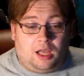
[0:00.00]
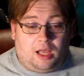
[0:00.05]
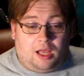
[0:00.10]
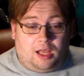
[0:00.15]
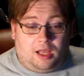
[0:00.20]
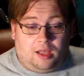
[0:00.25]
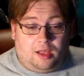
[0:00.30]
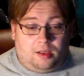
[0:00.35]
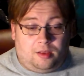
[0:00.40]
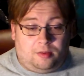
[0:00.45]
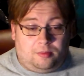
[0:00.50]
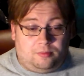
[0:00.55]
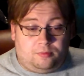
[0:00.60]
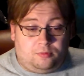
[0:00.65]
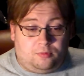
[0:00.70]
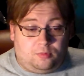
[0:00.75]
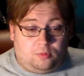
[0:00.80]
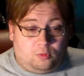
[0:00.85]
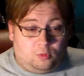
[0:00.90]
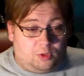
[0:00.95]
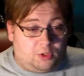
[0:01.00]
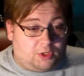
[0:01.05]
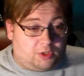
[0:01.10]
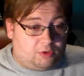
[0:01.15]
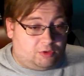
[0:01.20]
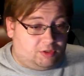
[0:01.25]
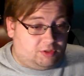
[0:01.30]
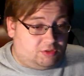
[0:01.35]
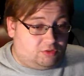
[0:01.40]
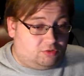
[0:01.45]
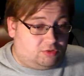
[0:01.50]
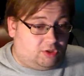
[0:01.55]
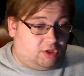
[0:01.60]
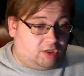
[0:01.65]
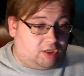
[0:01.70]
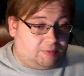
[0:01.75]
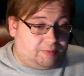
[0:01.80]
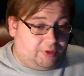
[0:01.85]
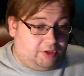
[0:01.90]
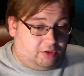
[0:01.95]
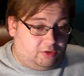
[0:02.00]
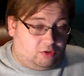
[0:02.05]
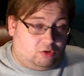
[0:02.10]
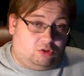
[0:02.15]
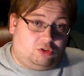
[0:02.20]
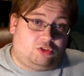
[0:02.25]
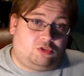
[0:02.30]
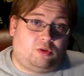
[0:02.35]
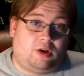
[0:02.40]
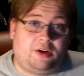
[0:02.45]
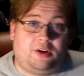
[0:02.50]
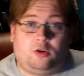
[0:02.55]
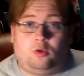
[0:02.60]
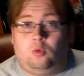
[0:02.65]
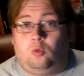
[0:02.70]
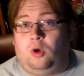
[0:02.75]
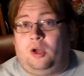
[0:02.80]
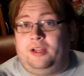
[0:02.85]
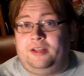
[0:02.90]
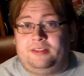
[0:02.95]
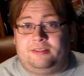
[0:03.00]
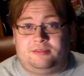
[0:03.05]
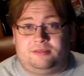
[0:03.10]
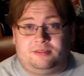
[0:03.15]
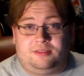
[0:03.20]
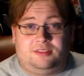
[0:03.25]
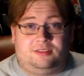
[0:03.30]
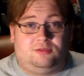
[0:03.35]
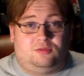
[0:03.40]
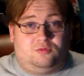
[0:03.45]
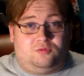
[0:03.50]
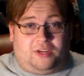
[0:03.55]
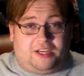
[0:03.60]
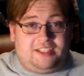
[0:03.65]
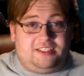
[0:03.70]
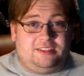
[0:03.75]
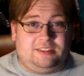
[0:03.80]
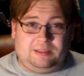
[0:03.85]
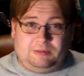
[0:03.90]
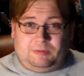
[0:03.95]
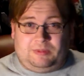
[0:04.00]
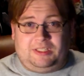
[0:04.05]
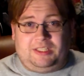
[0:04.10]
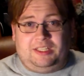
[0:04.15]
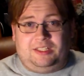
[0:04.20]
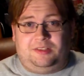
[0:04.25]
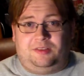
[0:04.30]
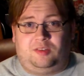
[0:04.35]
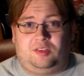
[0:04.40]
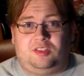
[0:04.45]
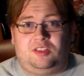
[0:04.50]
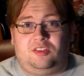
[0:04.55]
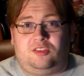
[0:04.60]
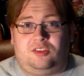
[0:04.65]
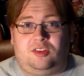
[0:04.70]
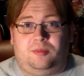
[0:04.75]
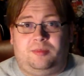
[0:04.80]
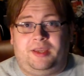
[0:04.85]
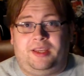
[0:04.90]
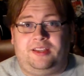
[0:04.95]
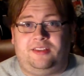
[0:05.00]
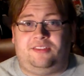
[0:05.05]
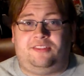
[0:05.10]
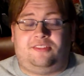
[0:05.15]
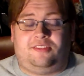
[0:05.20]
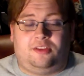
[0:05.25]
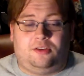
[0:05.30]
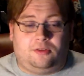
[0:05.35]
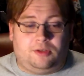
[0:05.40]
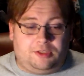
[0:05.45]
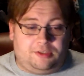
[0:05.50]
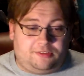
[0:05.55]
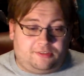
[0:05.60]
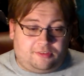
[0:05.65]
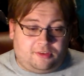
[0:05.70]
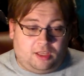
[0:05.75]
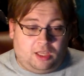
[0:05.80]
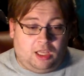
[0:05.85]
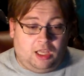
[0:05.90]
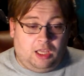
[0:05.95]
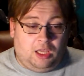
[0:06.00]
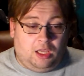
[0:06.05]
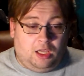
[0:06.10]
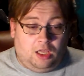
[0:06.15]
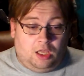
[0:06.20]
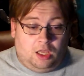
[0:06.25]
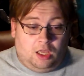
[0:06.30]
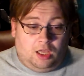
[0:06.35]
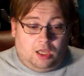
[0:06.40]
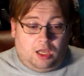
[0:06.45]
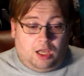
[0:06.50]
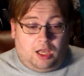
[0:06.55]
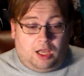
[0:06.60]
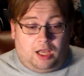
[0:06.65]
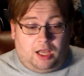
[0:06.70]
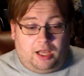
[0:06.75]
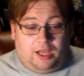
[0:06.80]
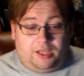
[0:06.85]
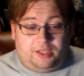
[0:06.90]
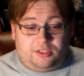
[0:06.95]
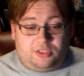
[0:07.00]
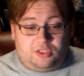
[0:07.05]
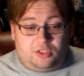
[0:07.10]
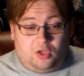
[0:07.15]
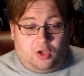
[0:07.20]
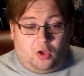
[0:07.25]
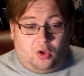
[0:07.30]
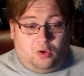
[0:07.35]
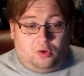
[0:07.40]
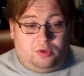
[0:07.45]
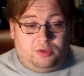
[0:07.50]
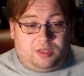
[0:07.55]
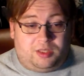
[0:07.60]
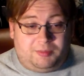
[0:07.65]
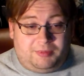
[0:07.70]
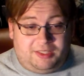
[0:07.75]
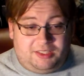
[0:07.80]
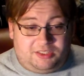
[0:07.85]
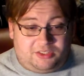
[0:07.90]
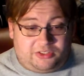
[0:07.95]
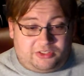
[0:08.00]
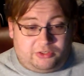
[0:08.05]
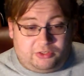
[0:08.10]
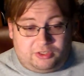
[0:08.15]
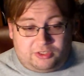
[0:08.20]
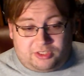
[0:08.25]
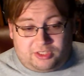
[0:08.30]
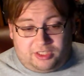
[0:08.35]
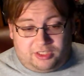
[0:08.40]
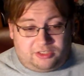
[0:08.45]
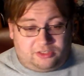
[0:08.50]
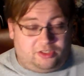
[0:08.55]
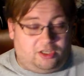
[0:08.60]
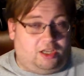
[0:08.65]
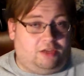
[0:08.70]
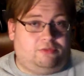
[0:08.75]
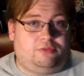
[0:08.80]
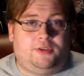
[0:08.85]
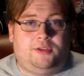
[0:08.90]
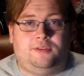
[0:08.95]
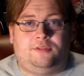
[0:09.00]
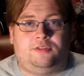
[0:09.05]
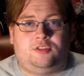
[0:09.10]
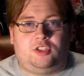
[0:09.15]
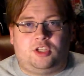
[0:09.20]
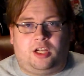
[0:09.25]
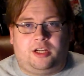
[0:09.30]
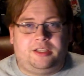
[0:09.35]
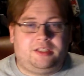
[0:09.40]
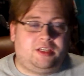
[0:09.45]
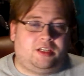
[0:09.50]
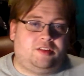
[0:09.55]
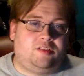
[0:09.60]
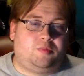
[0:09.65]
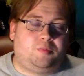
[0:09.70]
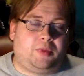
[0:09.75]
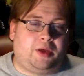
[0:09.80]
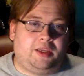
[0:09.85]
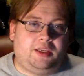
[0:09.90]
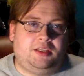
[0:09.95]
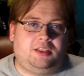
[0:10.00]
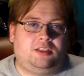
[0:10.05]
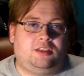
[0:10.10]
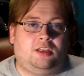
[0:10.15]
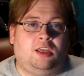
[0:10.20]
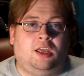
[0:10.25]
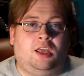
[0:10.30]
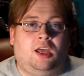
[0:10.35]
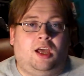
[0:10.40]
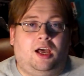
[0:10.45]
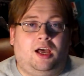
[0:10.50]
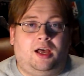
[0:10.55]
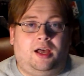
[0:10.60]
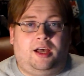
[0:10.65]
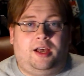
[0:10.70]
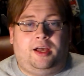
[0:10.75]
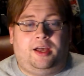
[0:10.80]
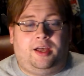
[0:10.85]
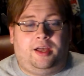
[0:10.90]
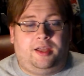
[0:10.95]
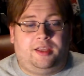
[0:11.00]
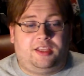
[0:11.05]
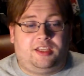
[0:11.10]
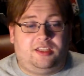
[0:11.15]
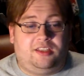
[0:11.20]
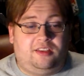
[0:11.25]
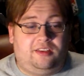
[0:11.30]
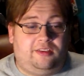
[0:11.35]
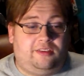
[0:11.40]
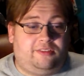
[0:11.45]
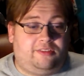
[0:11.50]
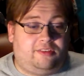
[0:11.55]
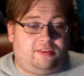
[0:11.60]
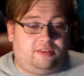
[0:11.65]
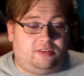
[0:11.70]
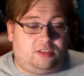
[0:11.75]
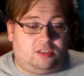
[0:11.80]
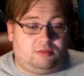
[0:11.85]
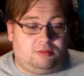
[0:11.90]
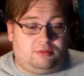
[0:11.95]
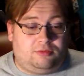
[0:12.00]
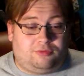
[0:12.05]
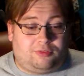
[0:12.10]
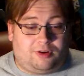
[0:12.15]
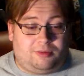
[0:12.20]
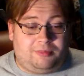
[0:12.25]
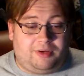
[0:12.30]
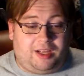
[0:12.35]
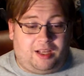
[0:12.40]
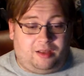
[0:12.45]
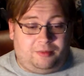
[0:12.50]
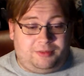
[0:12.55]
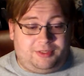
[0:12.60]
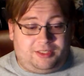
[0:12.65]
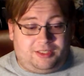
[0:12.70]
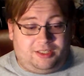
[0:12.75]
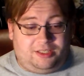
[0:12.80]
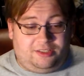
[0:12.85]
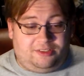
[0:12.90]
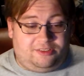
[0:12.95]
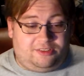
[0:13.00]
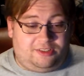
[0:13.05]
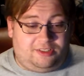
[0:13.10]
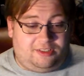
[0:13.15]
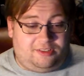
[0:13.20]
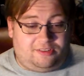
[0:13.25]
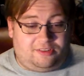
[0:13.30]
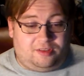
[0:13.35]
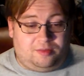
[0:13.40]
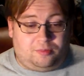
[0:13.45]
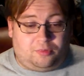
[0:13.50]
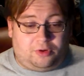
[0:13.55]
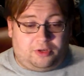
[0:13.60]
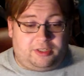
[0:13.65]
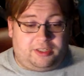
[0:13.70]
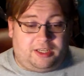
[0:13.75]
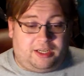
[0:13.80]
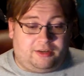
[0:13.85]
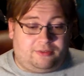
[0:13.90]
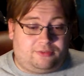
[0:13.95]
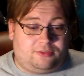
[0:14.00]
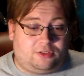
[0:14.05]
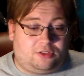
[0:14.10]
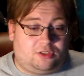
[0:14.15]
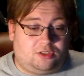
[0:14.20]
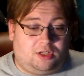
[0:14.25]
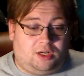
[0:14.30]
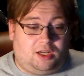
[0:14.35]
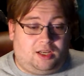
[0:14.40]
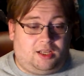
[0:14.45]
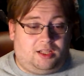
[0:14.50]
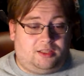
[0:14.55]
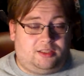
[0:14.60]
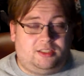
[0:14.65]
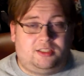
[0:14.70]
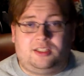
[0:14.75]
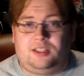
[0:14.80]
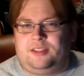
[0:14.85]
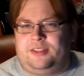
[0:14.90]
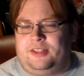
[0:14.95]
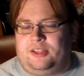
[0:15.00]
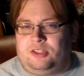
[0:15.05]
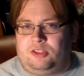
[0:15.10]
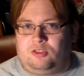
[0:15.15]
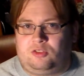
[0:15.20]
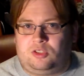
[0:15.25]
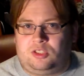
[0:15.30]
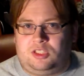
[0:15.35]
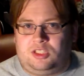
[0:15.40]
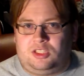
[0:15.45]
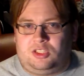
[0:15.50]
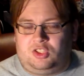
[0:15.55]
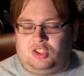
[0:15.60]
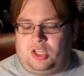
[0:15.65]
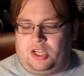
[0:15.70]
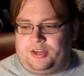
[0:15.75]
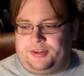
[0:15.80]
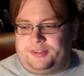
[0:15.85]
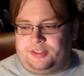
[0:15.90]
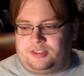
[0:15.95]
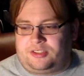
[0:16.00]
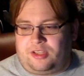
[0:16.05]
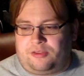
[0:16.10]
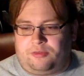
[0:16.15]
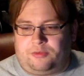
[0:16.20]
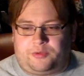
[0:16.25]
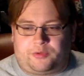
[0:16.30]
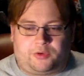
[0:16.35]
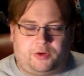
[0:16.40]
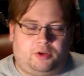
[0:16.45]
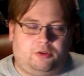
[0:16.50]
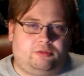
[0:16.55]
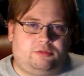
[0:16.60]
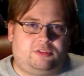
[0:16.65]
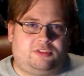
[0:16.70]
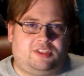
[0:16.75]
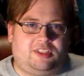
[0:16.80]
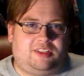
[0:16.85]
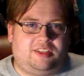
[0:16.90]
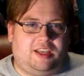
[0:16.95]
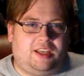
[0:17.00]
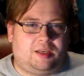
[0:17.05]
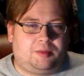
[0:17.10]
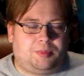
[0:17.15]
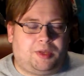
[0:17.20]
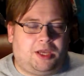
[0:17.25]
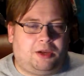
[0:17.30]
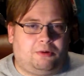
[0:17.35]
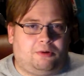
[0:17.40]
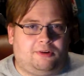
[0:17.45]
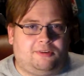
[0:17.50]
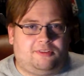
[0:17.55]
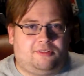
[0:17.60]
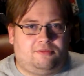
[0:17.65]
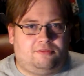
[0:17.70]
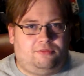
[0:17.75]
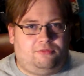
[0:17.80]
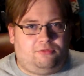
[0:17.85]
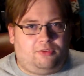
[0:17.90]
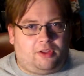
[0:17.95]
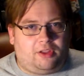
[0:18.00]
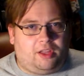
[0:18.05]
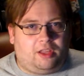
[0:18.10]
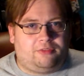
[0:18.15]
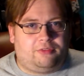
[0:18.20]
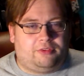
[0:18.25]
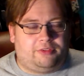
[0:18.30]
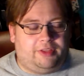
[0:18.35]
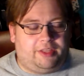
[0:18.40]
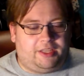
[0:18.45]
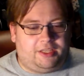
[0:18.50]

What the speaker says: we are going to talk about Ghost Rider 1. Finally, we get into the main series. So the main series kicks off with Johnny on his bike. He is in human form now because it is the morning after Linda Littletree shot herself with her own satanic powers and fell off a